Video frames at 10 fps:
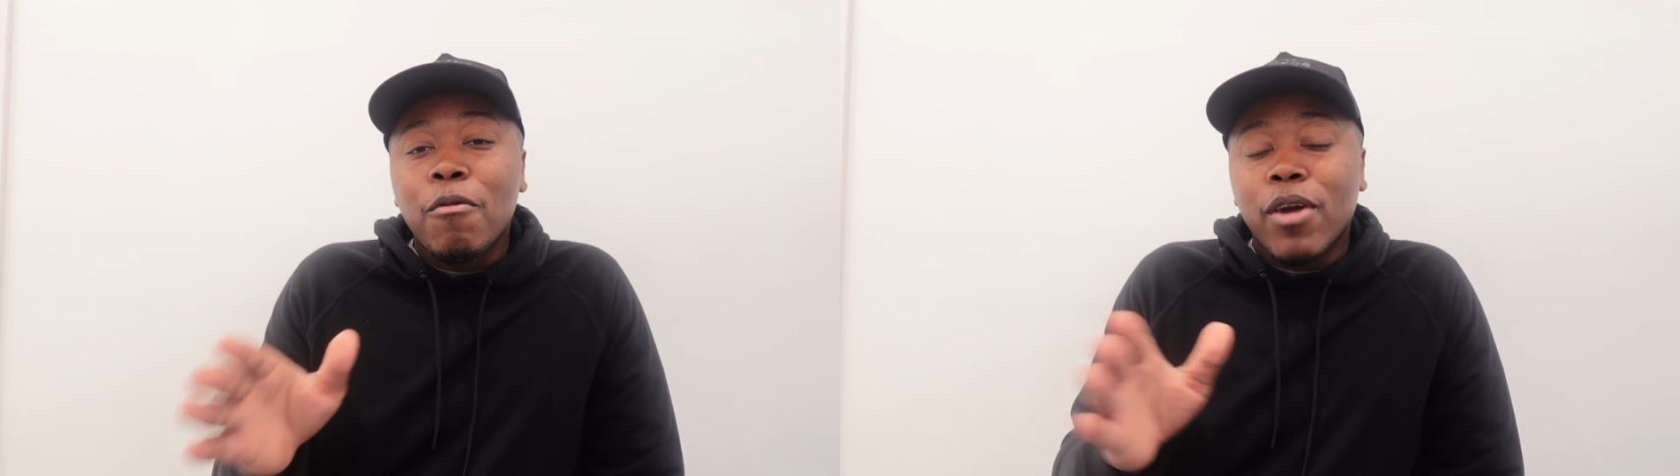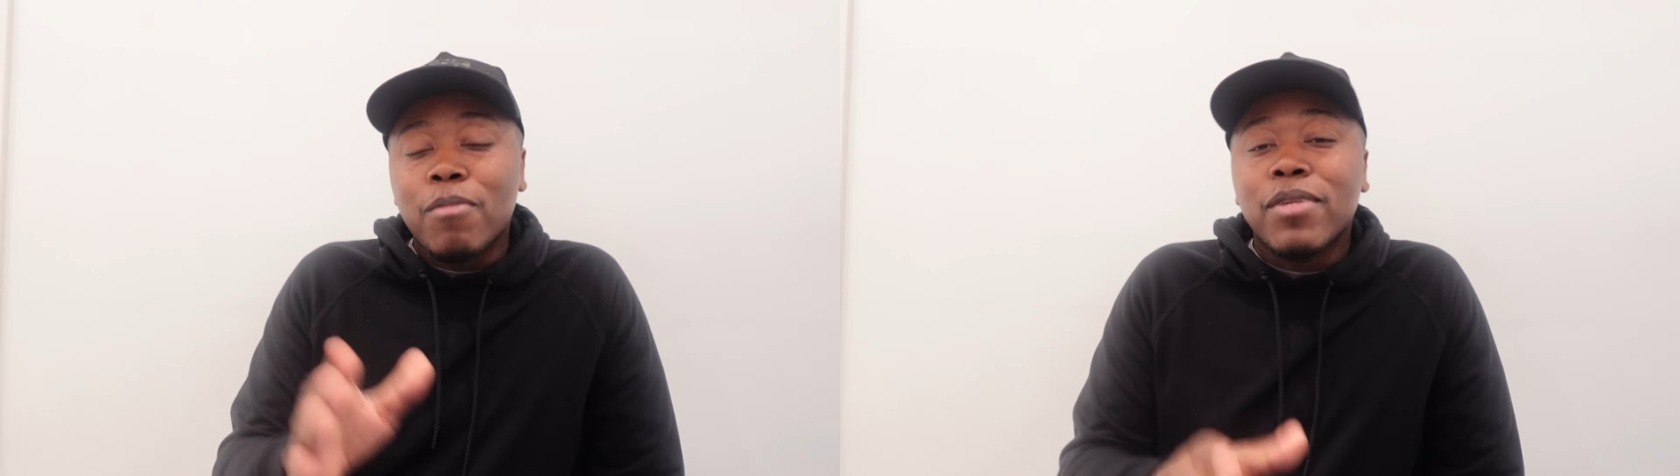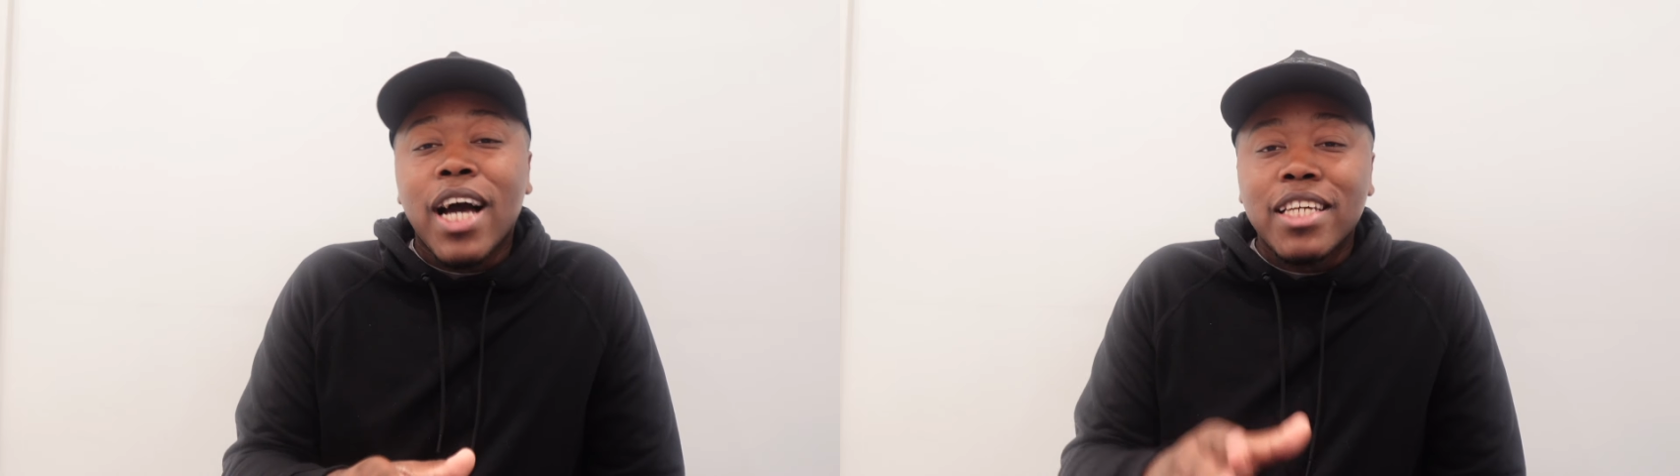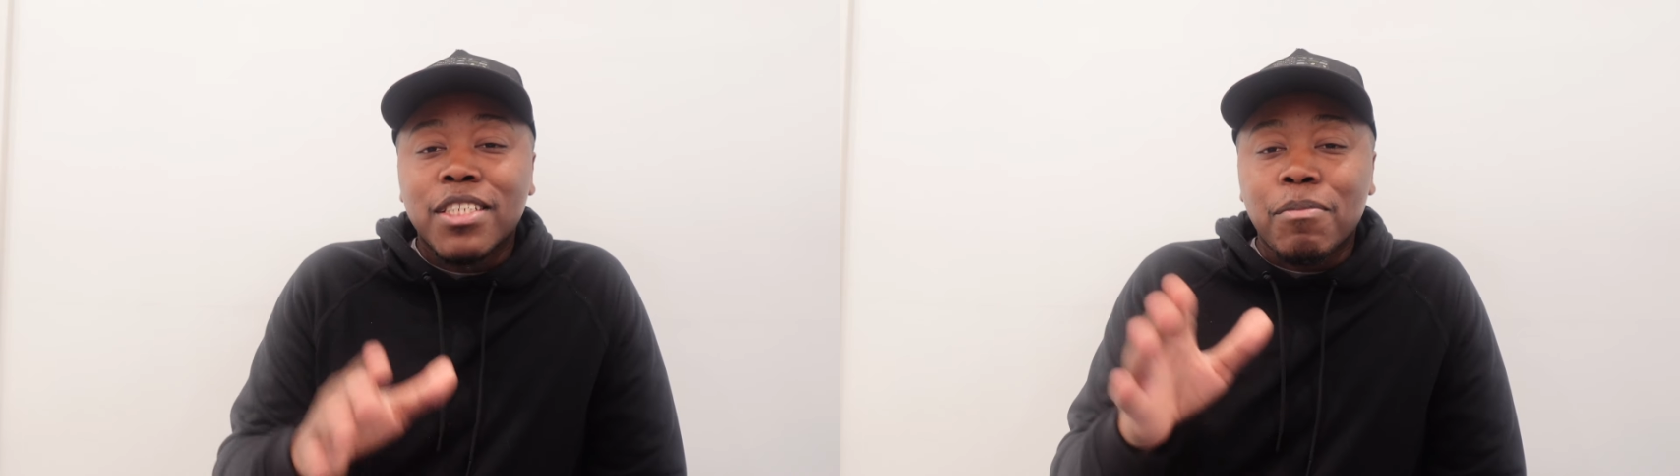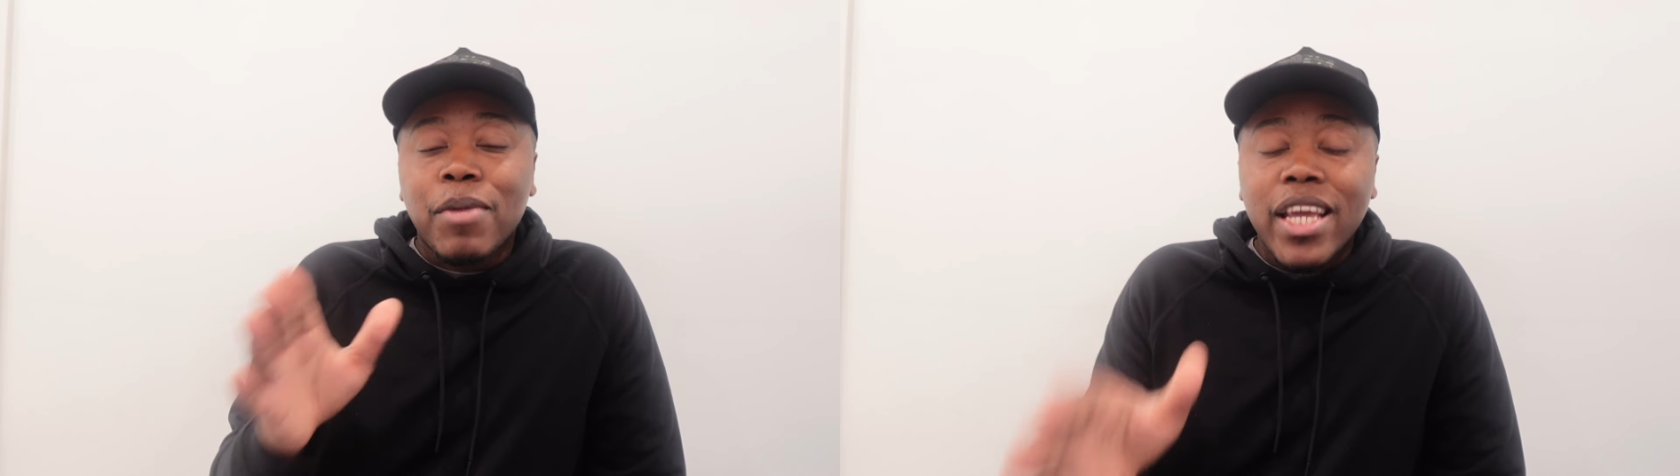when I'm
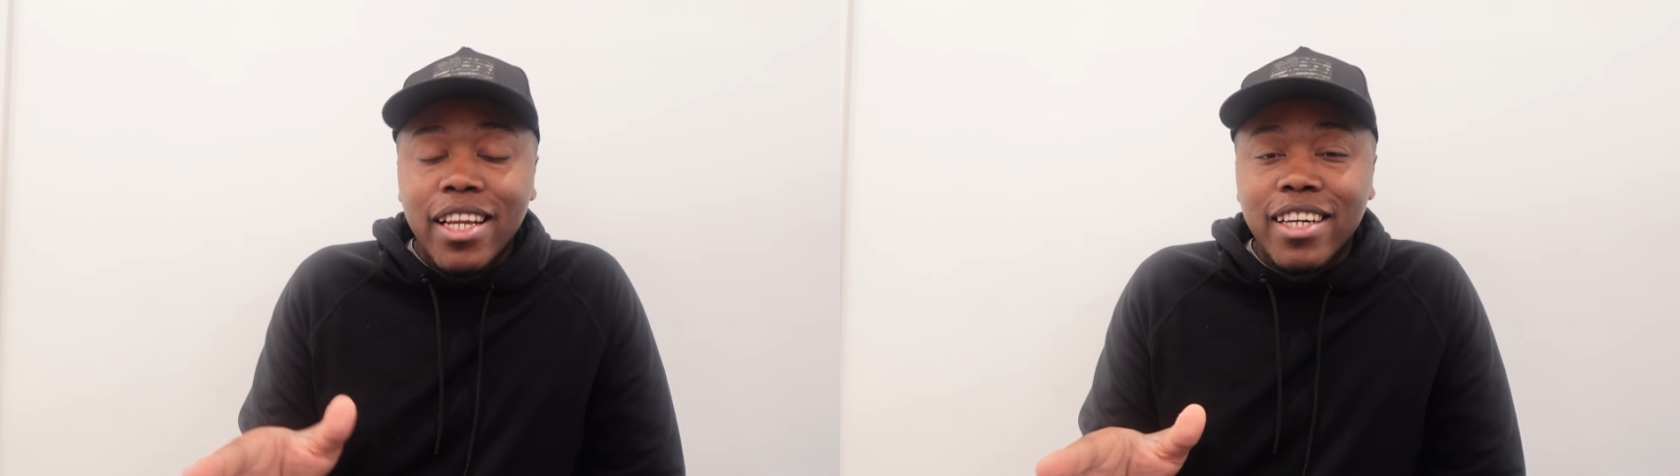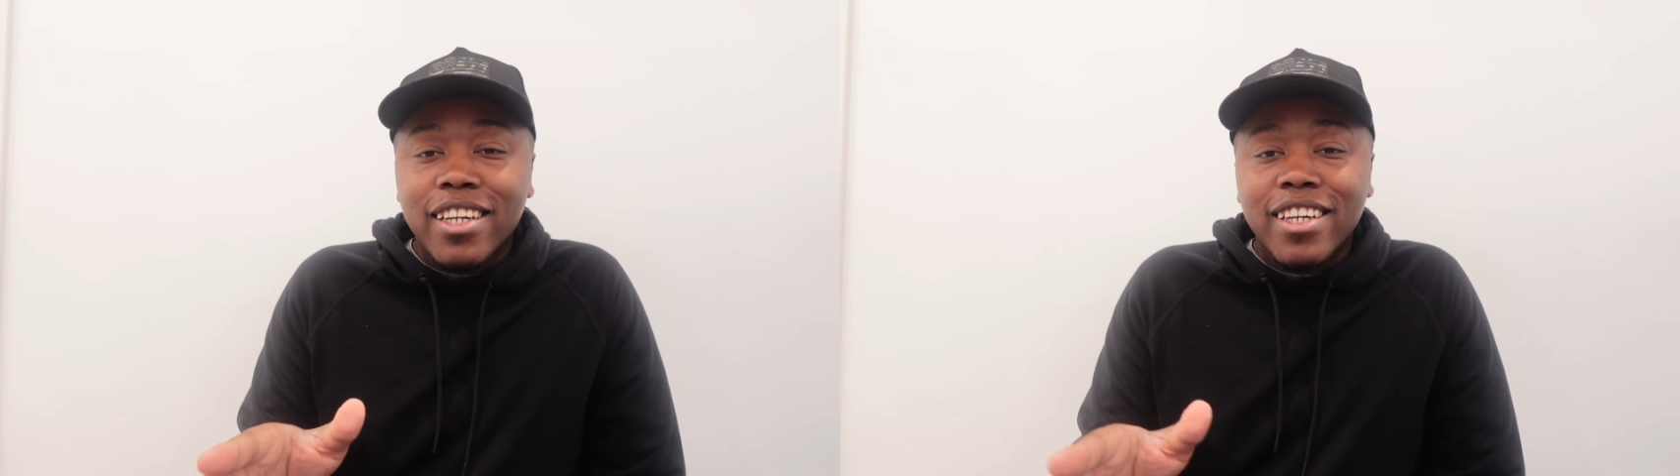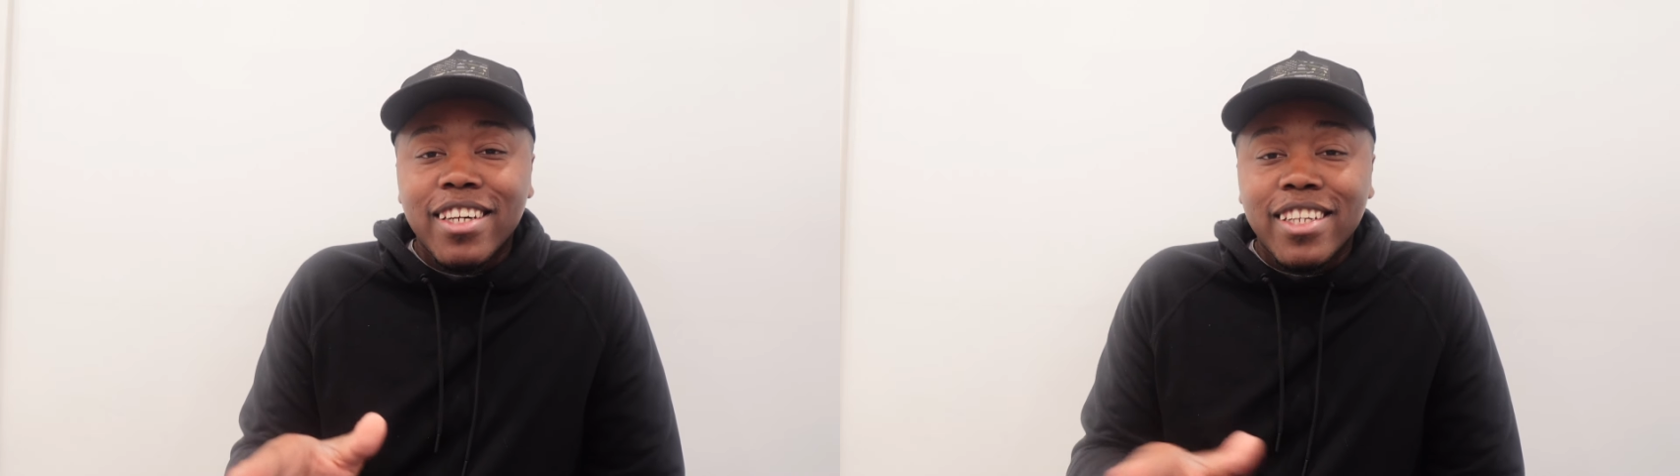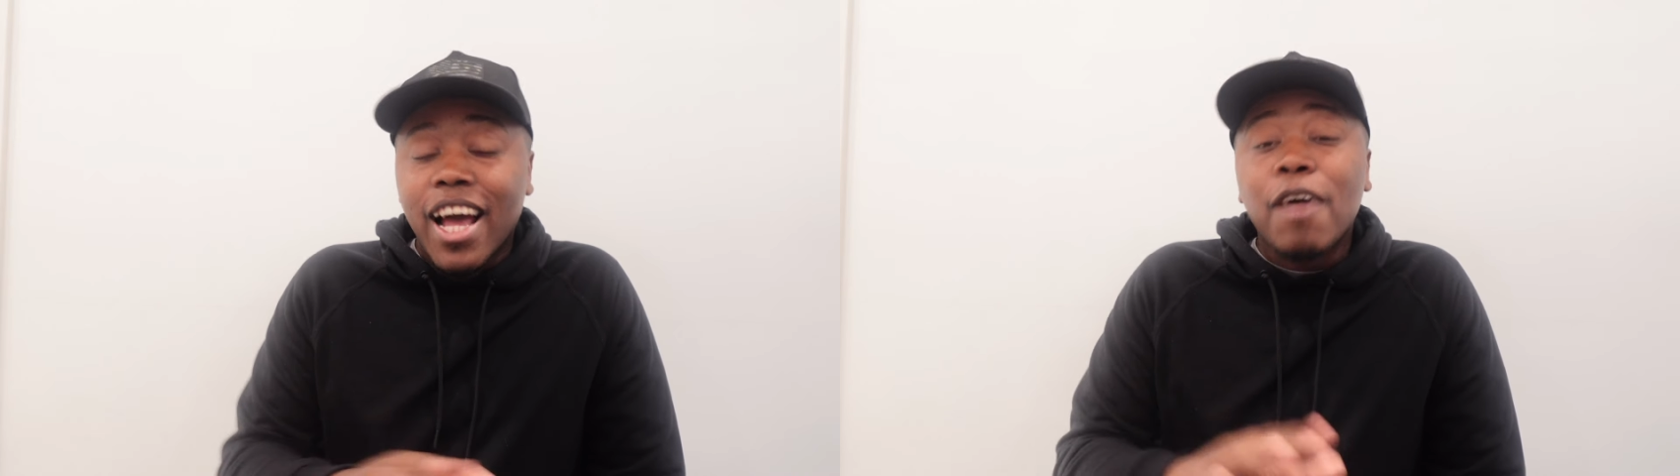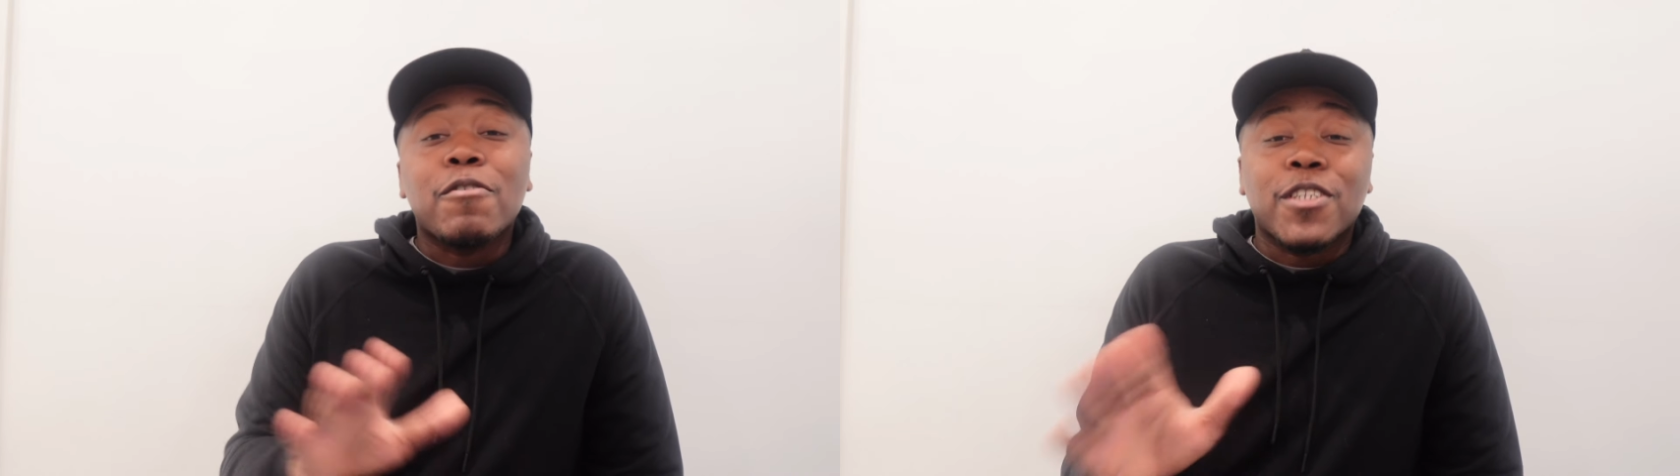not subpoenaed.
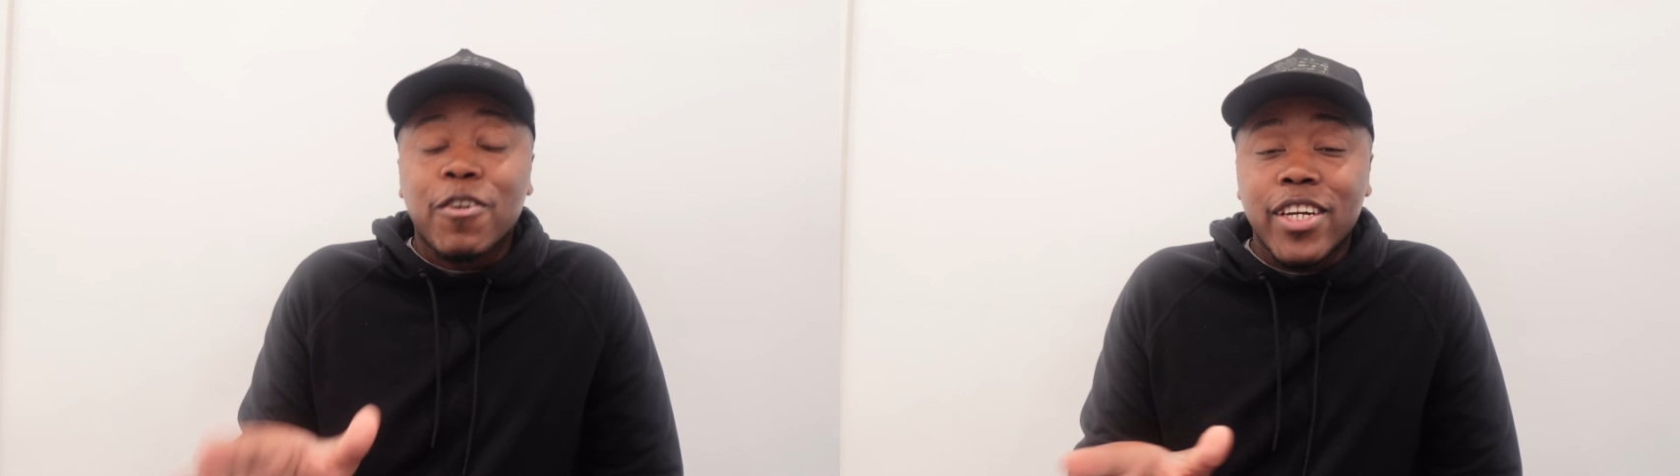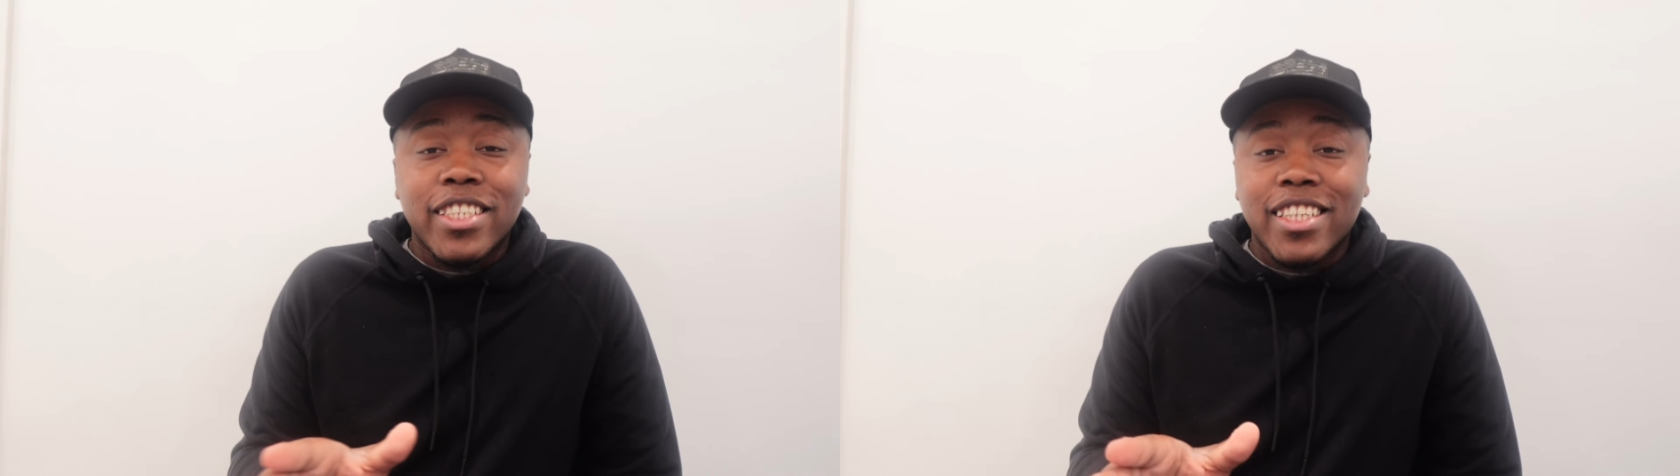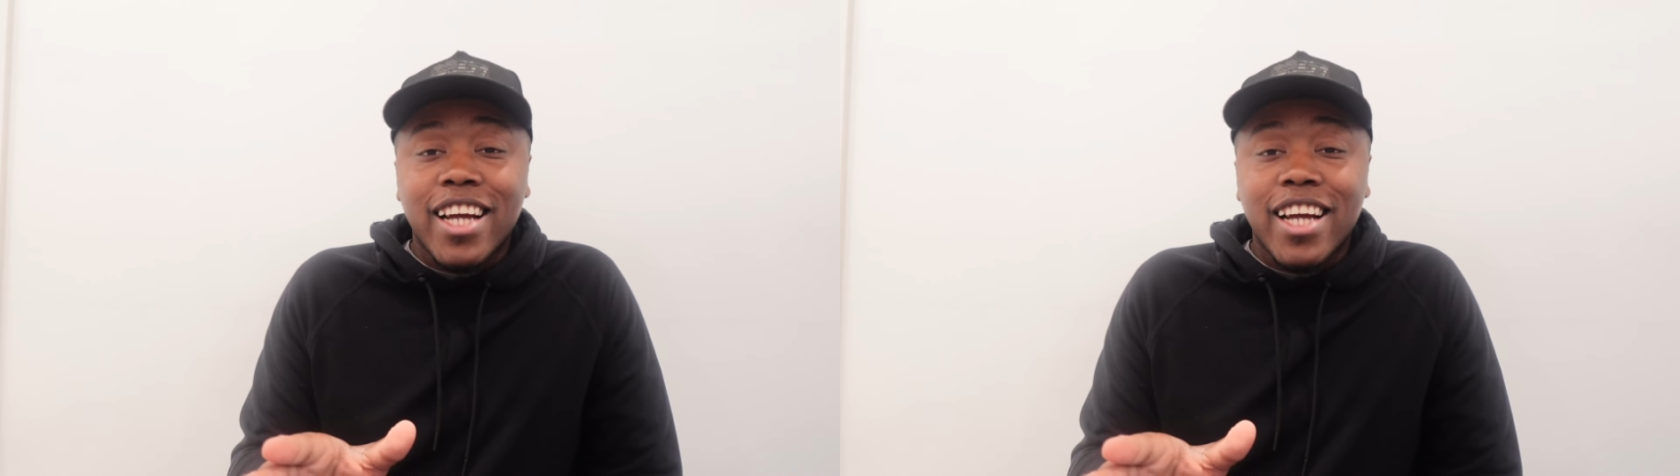That was crazy.